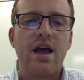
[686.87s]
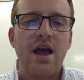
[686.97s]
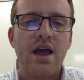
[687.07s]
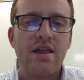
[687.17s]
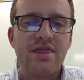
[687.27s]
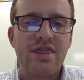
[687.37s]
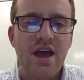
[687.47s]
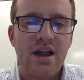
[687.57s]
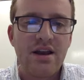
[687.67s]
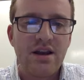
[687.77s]
And
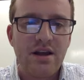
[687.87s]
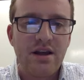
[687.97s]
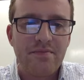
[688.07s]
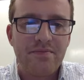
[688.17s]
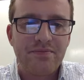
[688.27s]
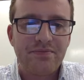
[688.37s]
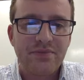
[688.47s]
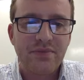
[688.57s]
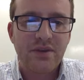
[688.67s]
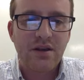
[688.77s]
then
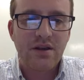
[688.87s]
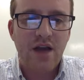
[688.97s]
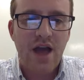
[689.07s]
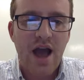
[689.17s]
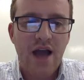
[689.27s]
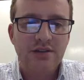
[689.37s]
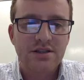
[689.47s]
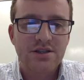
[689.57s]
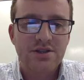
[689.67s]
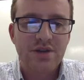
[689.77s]
as it's
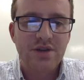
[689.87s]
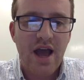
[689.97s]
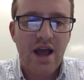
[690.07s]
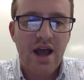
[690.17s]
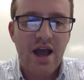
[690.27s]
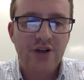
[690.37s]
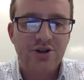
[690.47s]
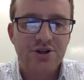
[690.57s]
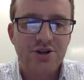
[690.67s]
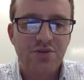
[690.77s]
doing that, a
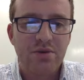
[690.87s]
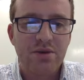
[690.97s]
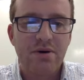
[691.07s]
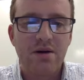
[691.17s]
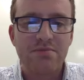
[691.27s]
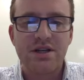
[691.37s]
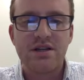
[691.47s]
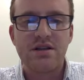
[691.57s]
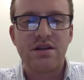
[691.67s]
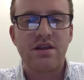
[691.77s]
hydrogen will be pumped
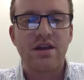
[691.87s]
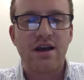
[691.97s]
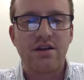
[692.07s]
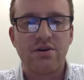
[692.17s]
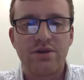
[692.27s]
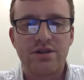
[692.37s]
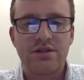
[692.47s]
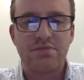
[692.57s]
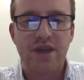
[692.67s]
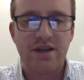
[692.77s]
into the thylakoid
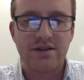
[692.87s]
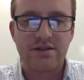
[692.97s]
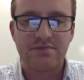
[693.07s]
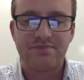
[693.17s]
space.